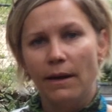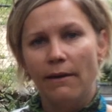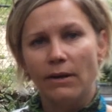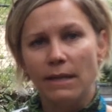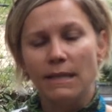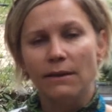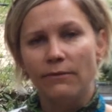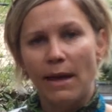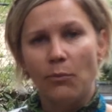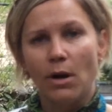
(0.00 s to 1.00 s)
an idea
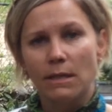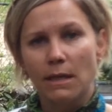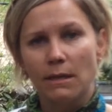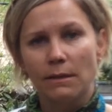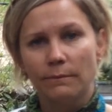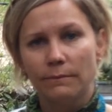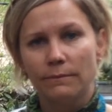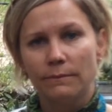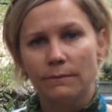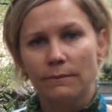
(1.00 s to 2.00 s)
of that process.
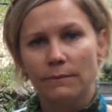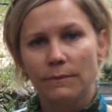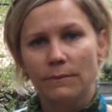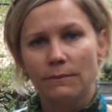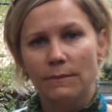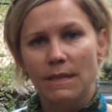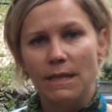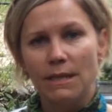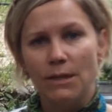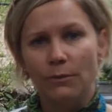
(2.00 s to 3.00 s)

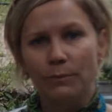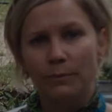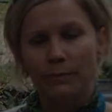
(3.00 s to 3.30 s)
See you soon.